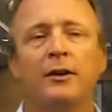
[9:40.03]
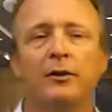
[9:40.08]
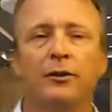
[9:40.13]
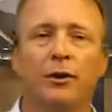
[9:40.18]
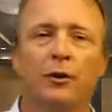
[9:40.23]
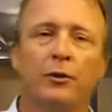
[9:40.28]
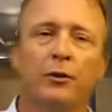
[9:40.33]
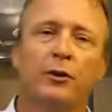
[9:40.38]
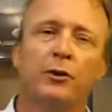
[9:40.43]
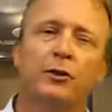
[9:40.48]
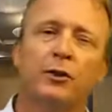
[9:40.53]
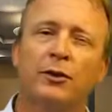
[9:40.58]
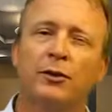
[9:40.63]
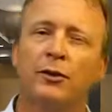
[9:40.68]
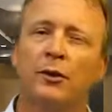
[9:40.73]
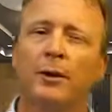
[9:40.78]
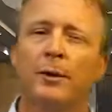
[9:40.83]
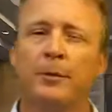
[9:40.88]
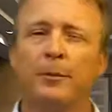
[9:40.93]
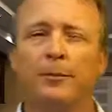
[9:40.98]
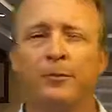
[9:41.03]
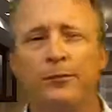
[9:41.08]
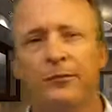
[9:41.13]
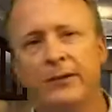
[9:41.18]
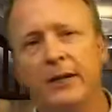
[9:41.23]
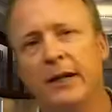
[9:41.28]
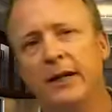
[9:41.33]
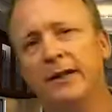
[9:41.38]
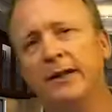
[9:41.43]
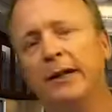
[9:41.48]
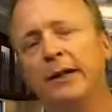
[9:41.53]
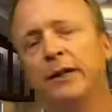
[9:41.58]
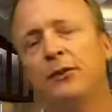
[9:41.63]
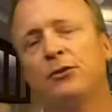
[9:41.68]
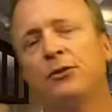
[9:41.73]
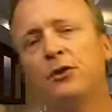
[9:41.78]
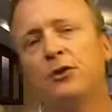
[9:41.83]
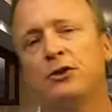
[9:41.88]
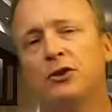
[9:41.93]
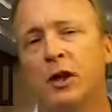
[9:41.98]
So those are some
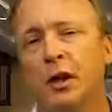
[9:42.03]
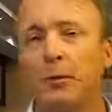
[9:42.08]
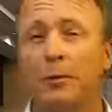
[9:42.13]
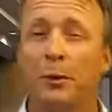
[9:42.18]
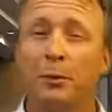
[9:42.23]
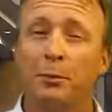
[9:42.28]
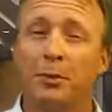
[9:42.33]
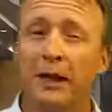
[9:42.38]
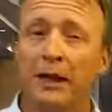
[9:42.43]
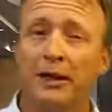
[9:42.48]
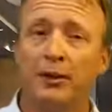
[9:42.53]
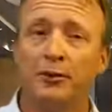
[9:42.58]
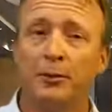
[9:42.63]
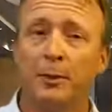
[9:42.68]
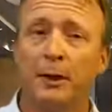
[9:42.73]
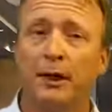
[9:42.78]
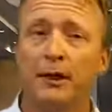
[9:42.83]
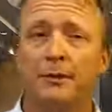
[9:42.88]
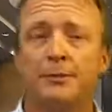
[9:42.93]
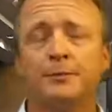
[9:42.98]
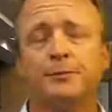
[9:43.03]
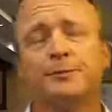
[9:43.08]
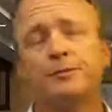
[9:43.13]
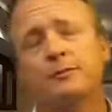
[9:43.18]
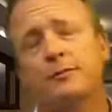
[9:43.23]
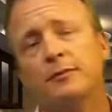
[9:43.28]
techniques for job replacement.